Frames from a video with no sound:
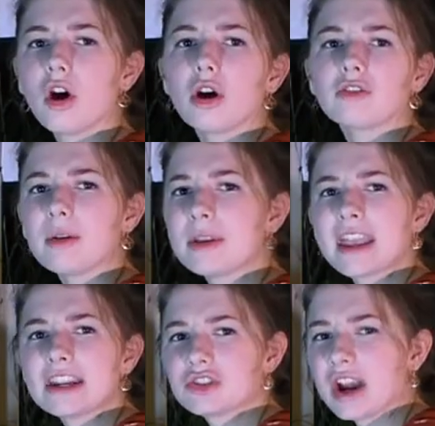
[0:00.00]
are rubbing
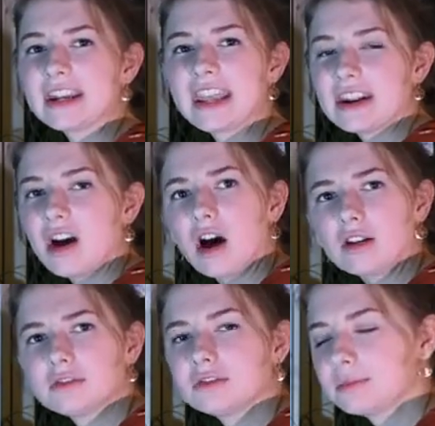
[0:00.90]
it, trying to get it
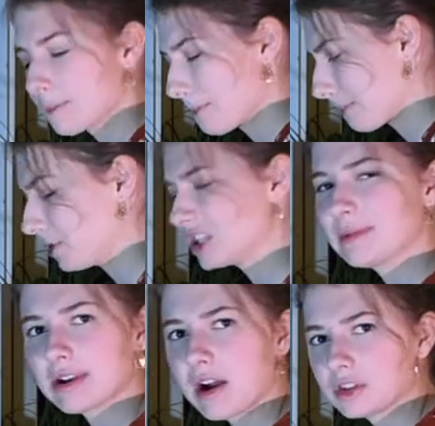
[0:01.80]
off, or seem
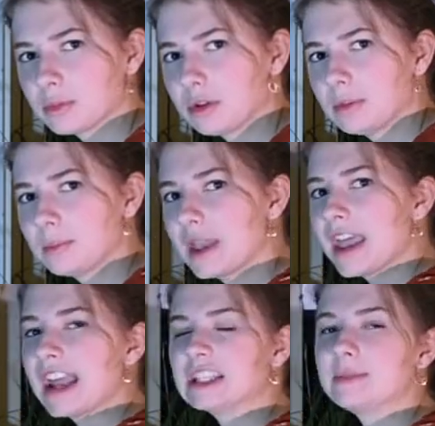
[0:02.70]
uncomfortable,
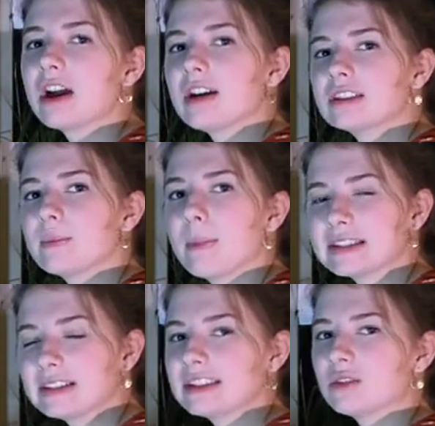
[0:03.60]
it's because the
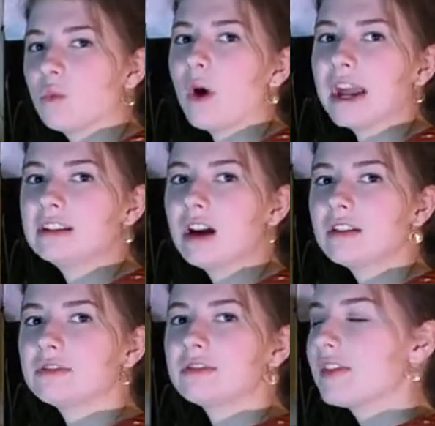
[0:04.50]
muzzle isn't wide
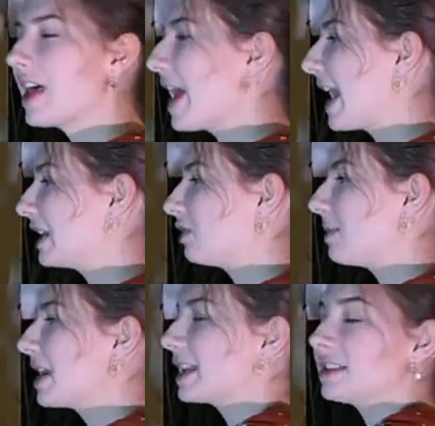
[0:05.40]
enough and it's
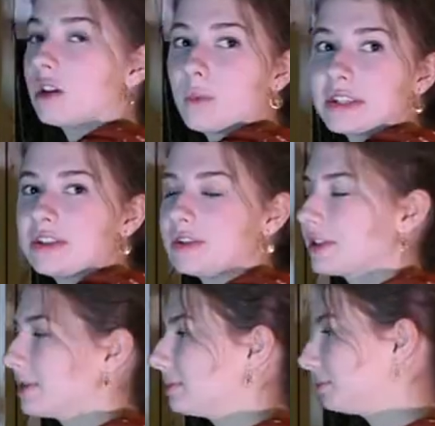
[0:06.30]
rubbing against their whiskers.